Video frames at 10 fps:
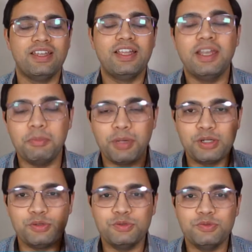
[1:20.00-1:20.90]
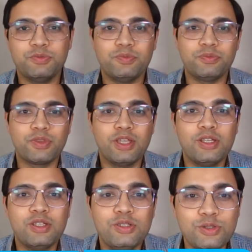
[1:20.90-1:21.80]
Number two,
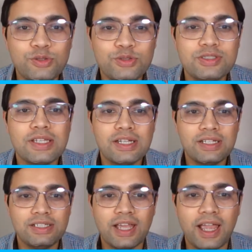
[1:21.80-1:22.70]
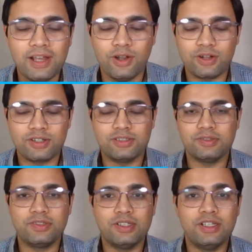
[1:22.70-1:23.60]
use dialogue.
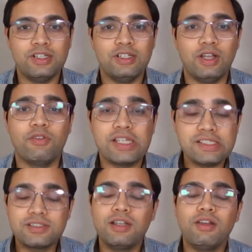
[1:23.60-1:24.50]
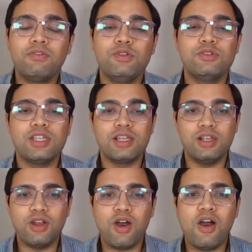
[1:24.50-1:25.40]
Now, instead of using
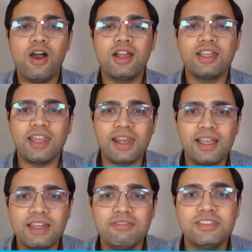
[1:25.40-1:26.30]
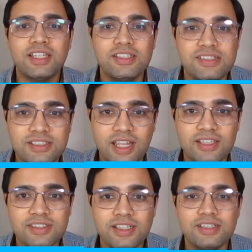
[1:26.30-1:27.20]
long narrative
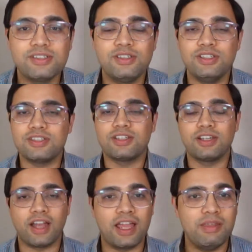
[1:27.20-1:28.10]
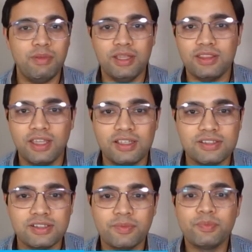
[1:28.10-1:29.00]
sentences describing
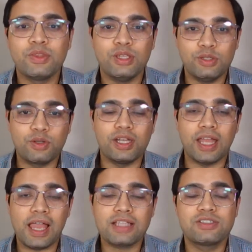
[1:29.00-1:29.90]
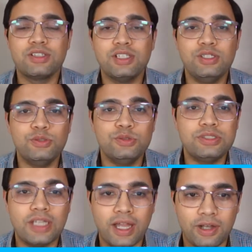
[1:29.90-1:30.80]
things, you can actually use
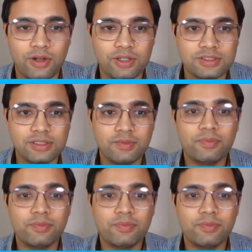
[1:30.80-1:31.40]
dialogues.